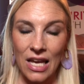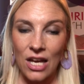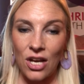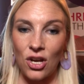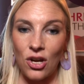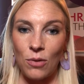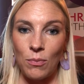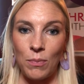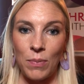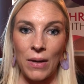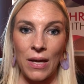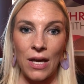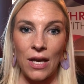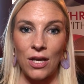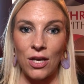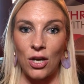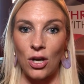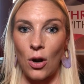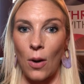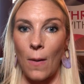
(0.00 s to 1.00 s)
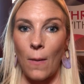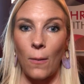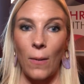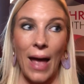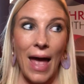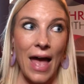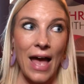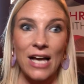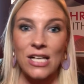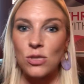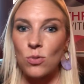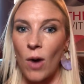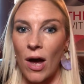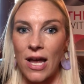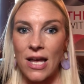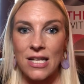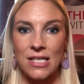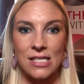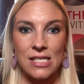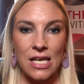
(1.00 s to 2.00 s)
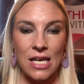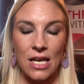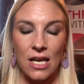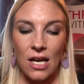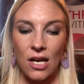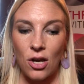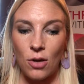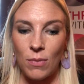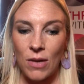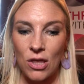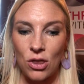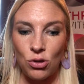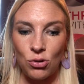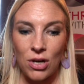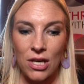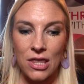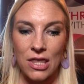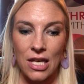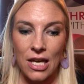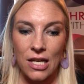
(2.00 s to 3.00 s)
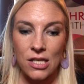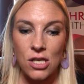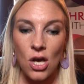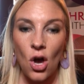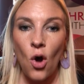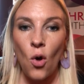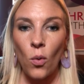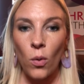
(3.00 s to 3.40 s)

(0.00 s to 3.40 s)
It could be, X, Y, and Z. It could be 3 things.